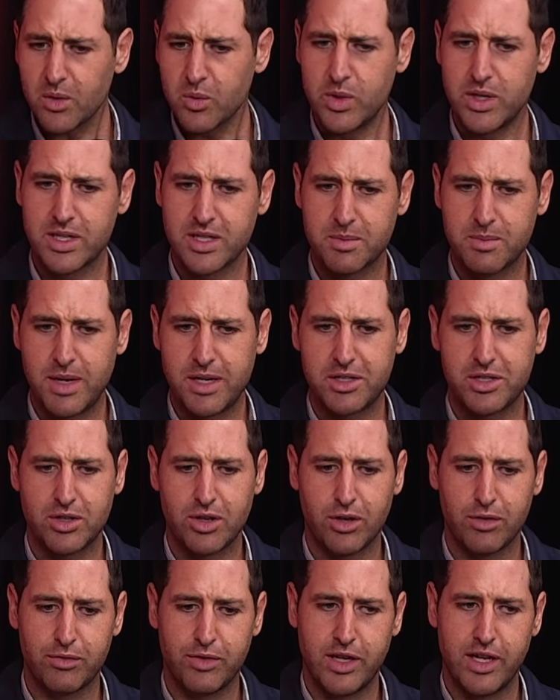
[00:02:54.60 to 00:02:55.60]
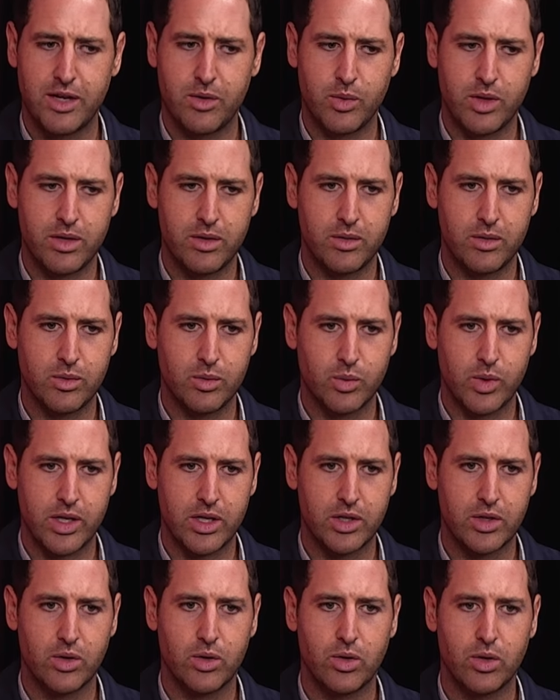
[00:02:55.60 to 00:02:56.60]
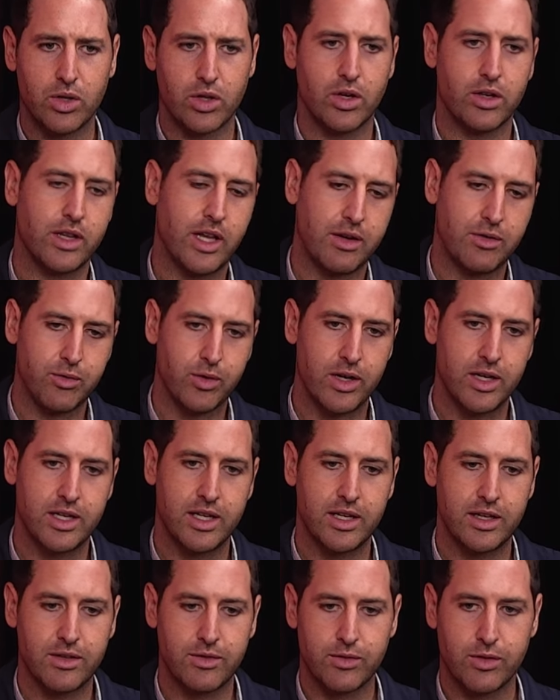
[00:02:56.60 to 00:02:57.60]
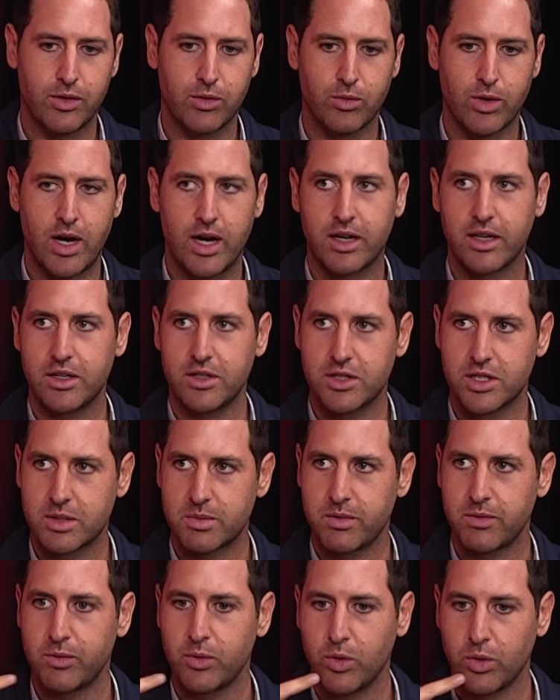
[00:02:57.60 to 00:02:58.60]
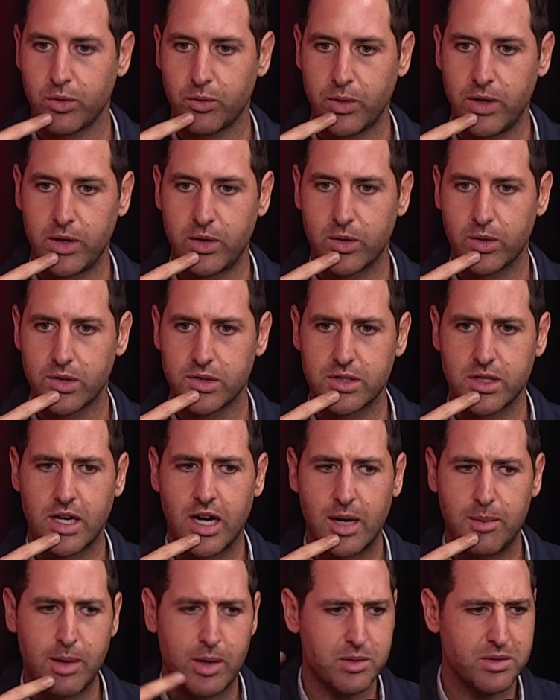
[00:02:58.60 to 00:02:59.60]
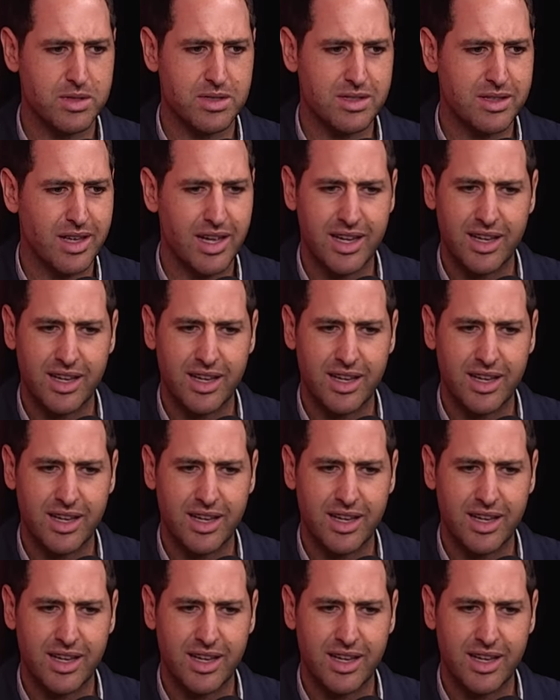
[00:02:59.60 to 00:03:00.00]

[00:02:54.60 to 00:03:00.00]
we just mentioned off air when when Gawn got that free kick for the ruck and just before three quarter time, I was just